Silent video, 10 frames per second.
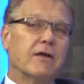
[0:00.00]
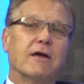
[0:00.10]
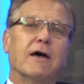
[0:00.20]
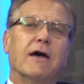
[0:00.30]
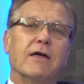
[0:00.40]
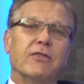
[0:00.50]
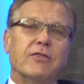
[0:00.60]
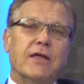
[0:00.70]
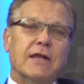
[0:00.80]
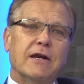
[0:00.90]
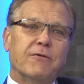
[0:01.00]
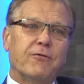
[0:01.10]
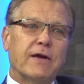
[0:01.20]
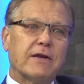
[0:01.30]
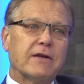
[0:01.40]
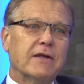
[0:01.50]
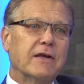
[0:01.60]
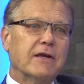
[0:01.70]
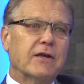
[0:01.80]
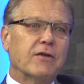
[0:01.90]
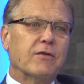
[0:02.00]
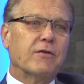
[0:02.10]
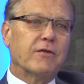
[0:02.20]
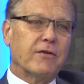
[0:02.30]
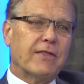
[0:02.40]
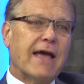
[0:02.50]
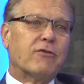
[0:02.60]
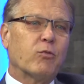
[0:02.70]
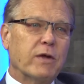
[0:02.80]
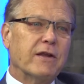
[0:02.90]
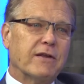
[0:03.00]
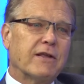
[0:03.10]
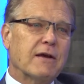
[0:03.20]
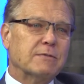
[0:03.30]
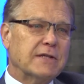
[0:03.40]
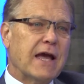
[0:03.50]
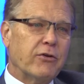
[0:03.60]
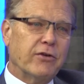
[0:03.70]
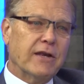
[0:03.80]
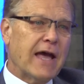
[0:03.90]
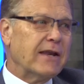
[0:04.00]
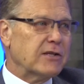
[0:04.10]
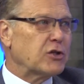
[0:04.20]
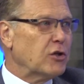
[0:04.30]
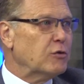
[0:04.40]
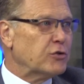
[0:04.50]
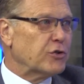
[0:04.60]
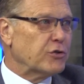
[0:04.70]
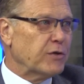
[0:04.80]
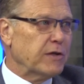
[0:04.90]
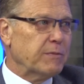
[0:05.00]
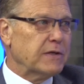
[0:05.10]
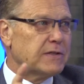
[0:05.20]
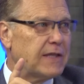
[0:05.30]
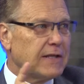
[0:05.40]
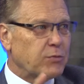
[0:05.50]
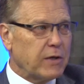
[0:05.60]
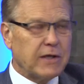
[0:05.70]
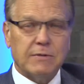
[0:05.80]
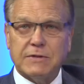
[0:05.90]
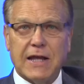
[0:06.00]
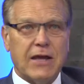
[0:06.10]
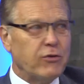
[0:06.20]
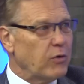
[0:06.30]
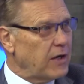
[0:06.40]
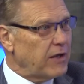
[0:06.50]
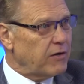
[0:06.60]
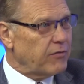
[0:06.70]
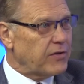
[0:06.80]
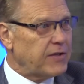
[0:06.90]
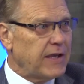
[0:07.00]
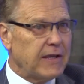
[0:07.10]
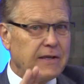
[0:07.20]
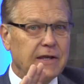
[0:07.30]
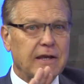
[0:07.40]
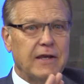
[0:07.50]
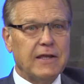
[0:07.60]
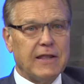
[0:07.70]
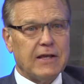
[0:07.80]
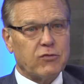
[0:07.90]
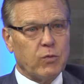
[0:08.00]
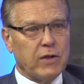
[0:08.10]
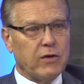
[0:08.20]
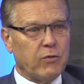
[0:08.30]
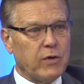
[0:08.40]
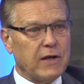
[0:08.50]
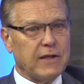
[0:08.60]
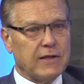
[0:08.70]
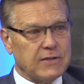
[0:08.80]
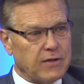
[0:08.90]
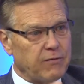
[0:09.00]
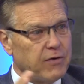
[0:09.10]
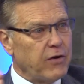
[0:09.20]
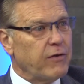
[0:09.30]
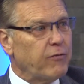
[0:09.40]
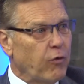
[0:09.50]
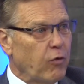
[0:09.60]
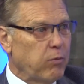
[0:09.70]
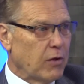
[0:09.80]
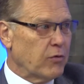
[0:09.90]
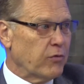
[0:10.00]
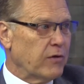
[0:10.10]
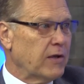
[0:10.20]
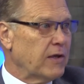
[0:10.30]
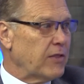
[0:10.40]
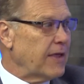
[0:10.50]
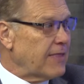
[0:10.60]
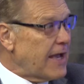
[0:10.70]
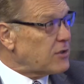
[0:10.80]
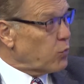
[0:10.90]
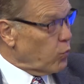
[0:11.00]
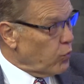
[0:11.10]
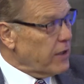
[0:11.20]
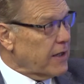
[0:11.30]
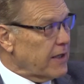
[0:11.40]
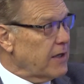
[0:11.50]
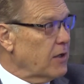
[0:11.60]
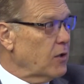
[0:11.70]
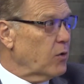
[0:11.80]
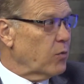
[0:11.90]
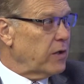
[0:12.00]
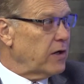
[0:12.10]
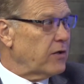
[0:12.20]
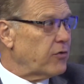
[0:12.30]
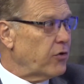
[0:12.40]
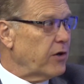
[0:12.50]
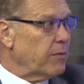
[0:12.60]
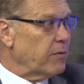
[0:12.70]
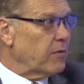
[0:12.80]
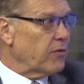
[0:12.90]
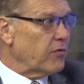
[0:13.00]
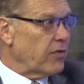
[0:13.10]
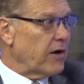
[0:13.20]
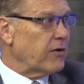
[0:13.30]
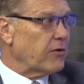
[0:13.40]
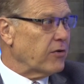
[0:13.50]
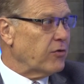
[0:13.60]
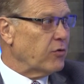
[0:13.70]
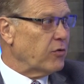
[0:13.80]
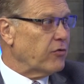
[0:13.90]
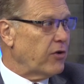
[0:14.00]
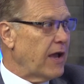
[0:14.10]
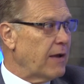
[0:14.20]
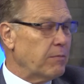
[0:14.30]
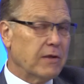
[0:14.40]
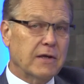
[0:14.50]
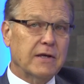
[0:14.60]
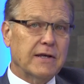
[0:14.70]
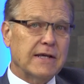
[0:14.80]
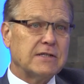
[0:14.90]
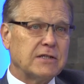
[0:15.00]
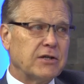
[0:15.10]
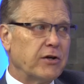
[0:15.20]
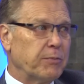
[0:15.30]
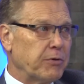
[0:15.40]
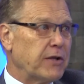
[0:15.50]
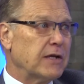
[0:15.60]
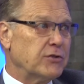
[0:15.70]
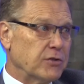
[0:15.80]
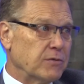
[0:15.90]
Then, in effect, that's when it comes down to non-disclosure agreements. That's when it comes down to a letter of intent. That's when it really is a very full-blown thing. That's really when an attorney is there to do the job necessary to protect you.